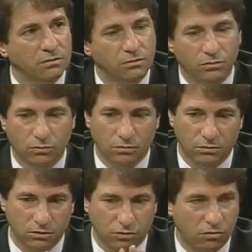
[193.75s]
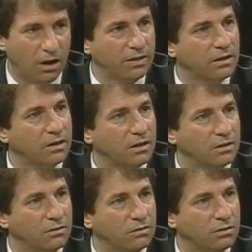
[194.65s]
to try the
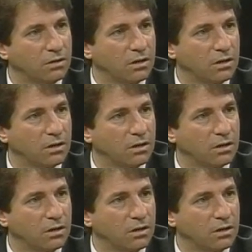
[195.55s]
case,